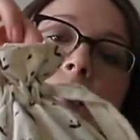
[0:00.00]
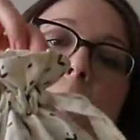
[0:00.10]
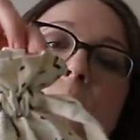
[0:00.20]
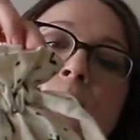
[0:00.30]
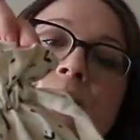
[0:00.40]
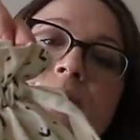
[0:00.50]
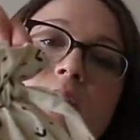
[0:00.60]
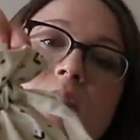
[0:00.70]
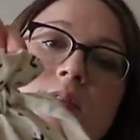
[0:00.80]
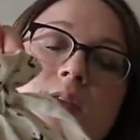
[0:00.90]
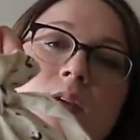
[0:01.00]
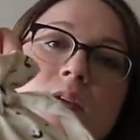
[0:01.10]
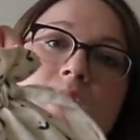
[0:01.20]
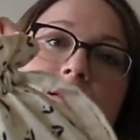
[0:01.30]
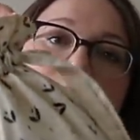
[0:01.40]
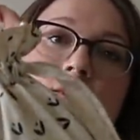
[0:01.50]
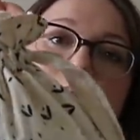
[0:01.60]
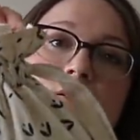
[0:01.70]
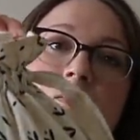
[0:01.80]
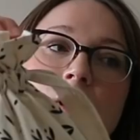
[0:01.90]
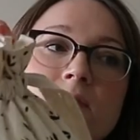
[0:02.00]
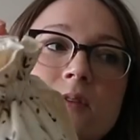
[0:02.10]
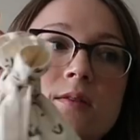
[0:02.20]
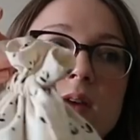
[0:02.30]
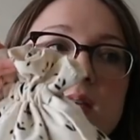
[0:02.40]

So there's still quite a few